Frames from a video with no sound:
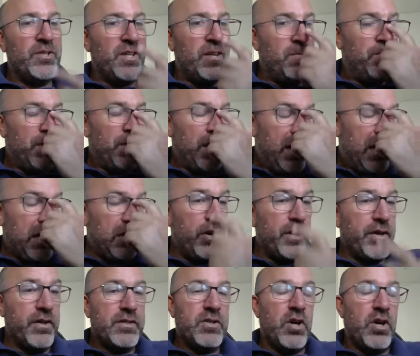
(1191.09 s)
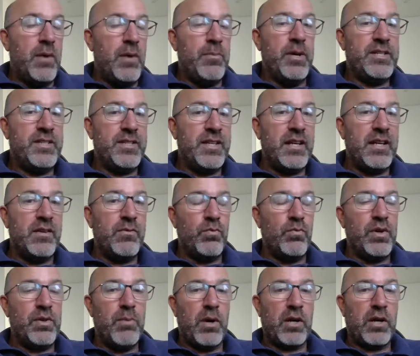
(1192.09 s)
And a lot of the time I see it
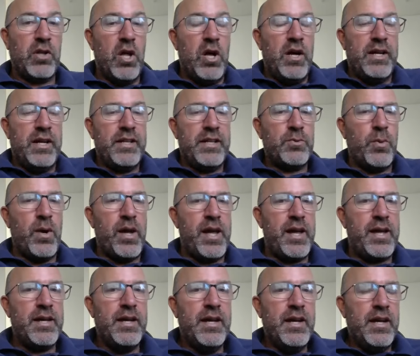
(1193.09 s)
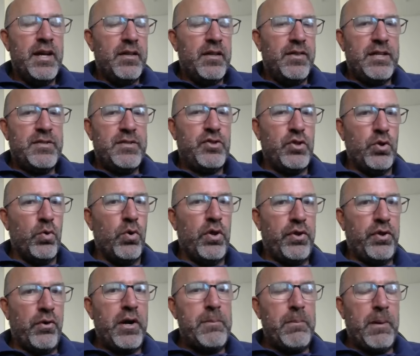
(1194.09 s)
with my clients where there's two or
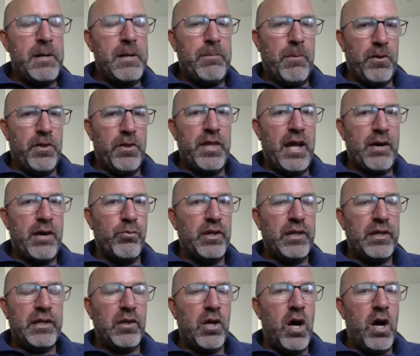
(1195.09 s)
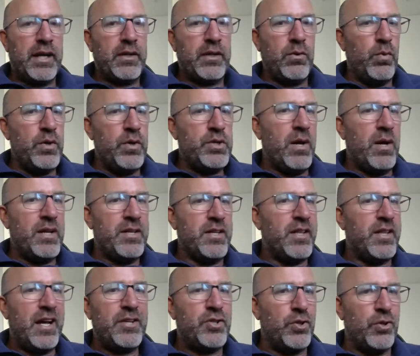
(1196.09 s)
three people that they really like. Which one do
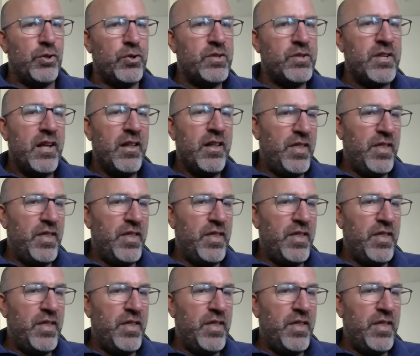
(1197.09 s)
they choose?